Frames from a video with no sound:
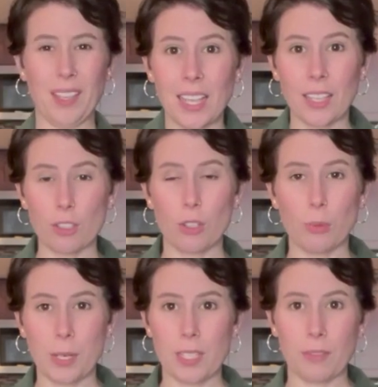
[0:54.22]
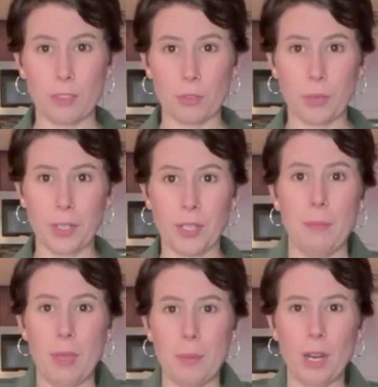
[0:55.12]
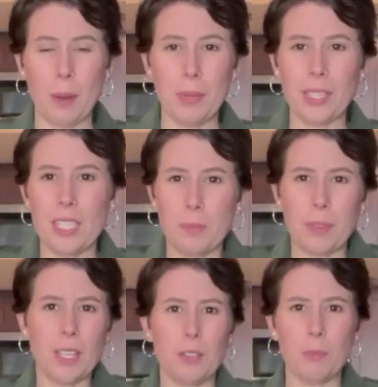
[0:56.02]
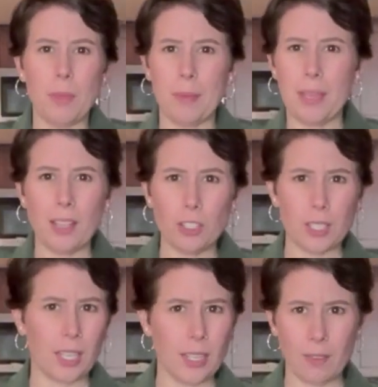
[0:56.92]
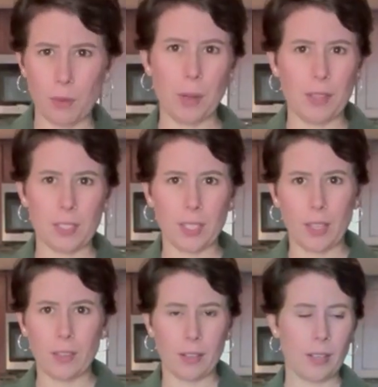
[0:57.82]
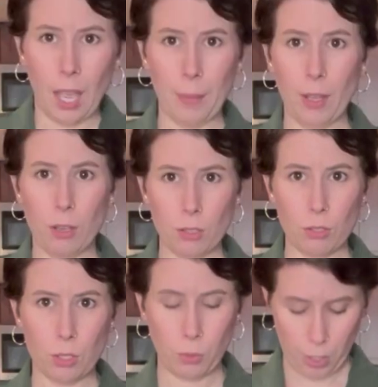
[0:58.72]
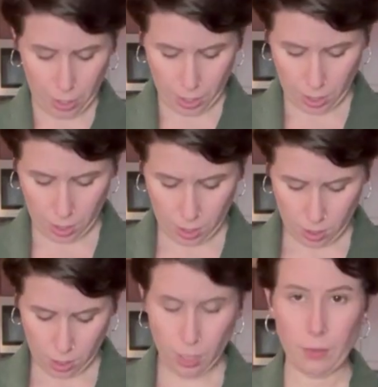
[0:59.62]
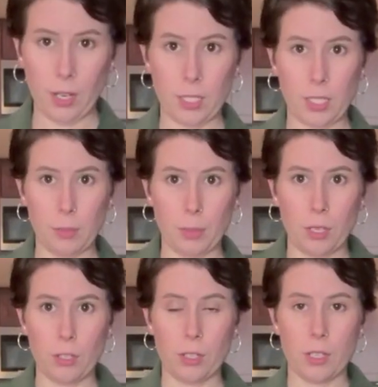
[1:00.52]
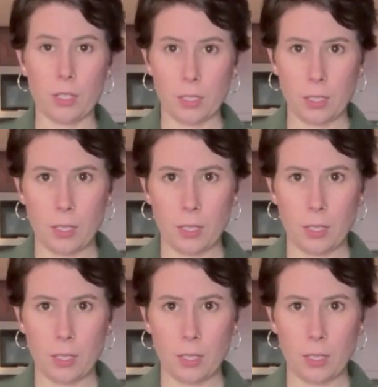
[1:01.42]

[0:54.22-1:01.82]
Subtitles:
taking the shoulder pads out for sure, maybe cropping this, but then maybe I'll just like never wear this together. I might also just wear it, I've got a tank top on under this.